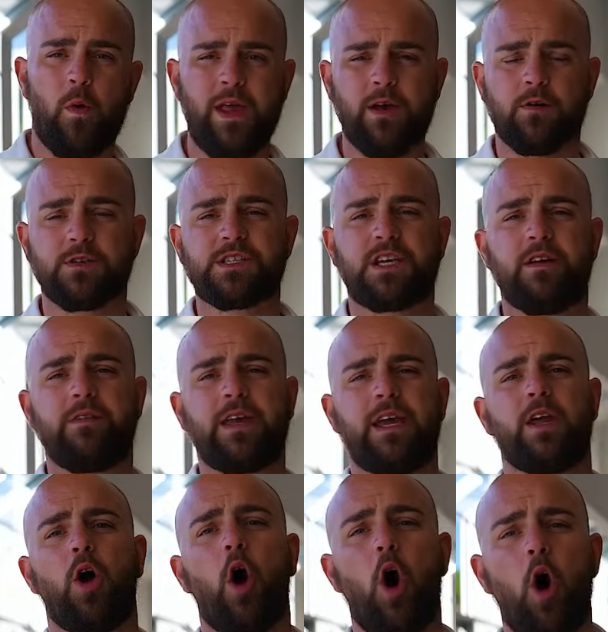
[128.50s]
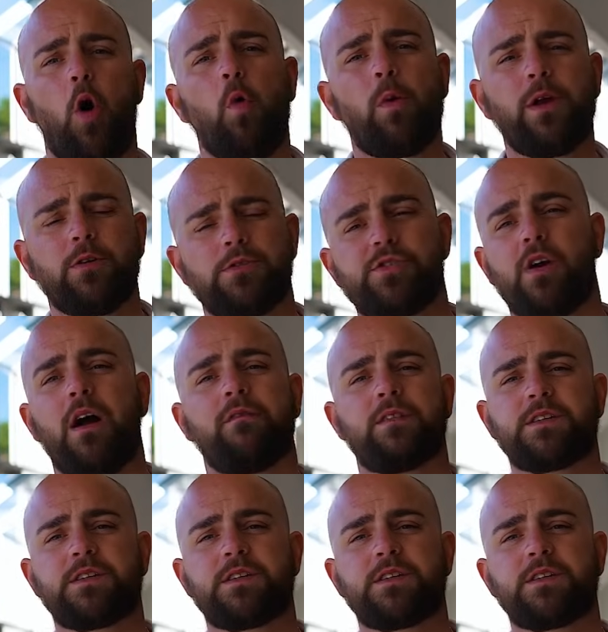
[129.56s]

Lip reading: wheels, giving it all-wheel drive.